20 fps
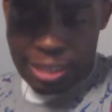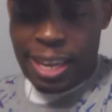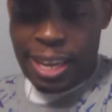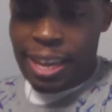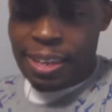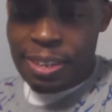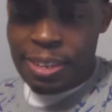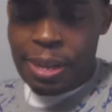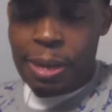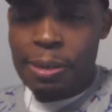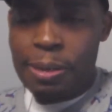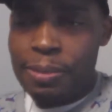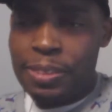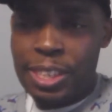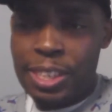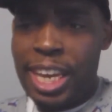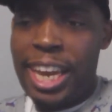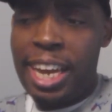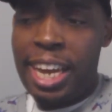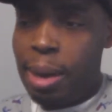Today, you
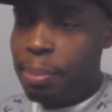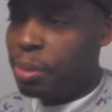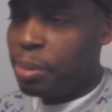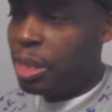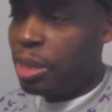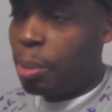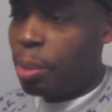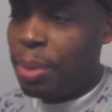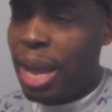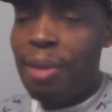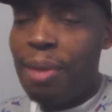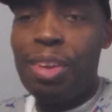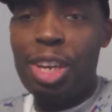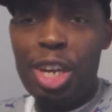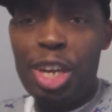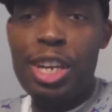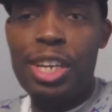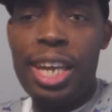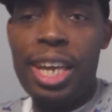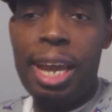know, I'm
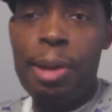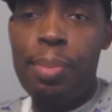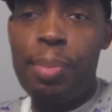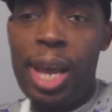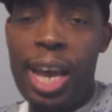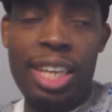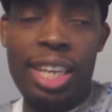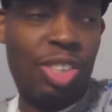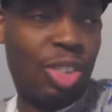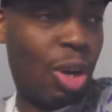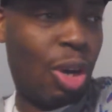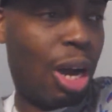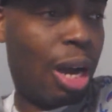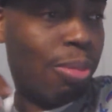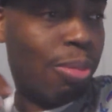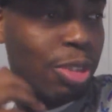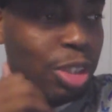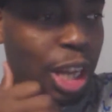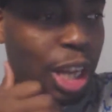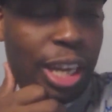having a good day, man.
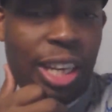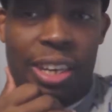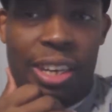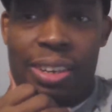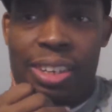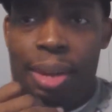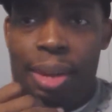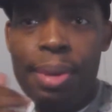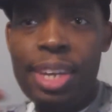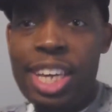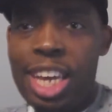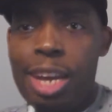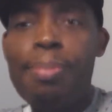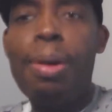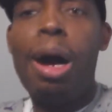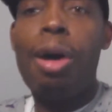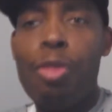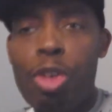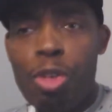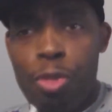So I was like, let me
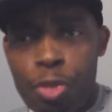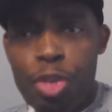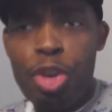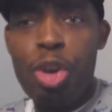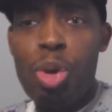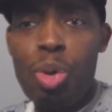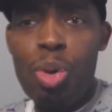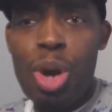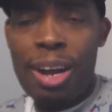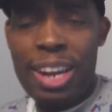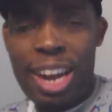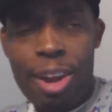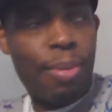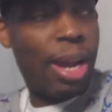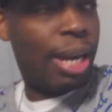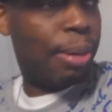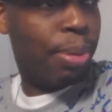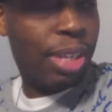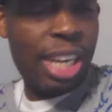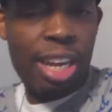get my review. Like,
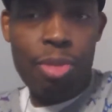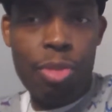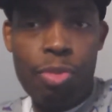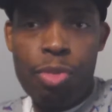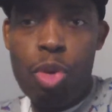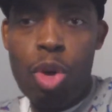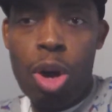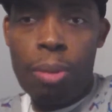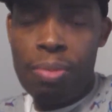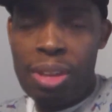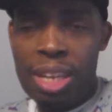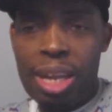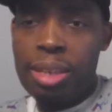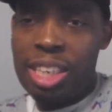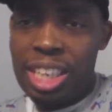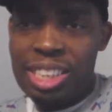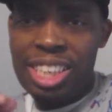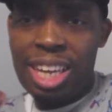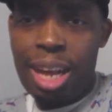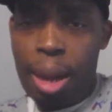everybody put their review up.
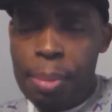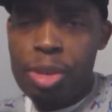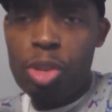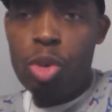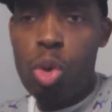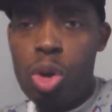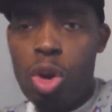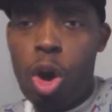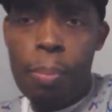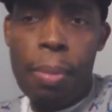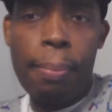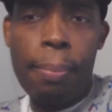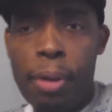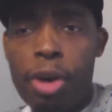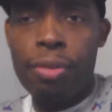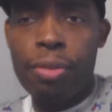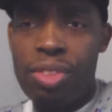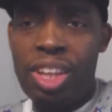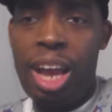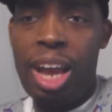I said, I'm gonna do it on my
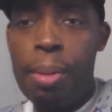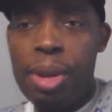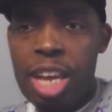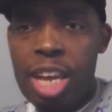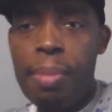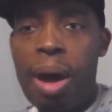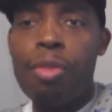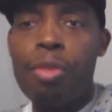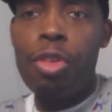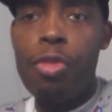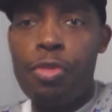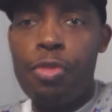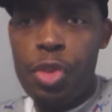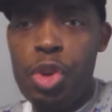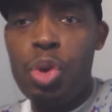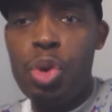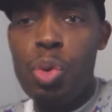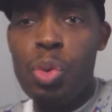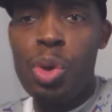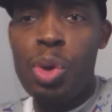birthday. I'm gonna get my
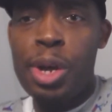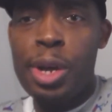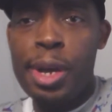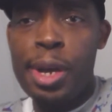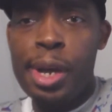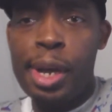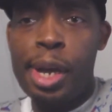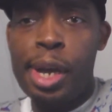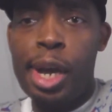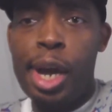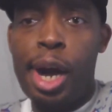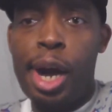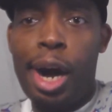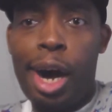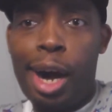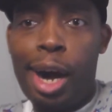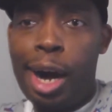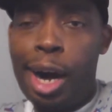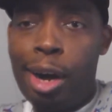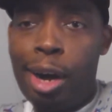review
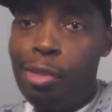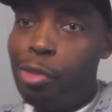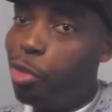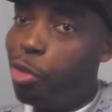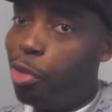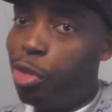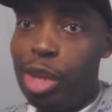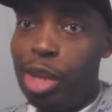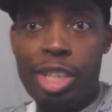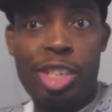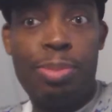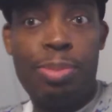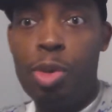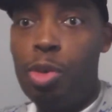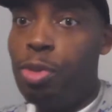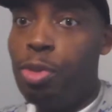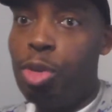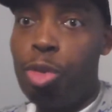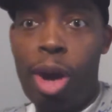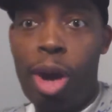of this
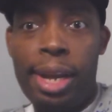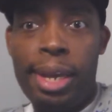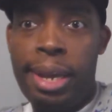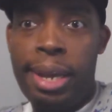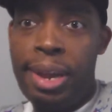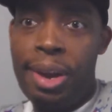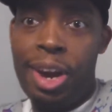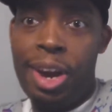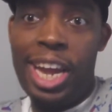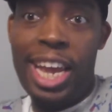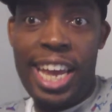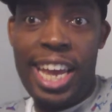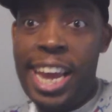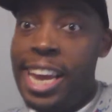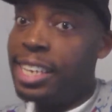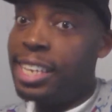movie right here,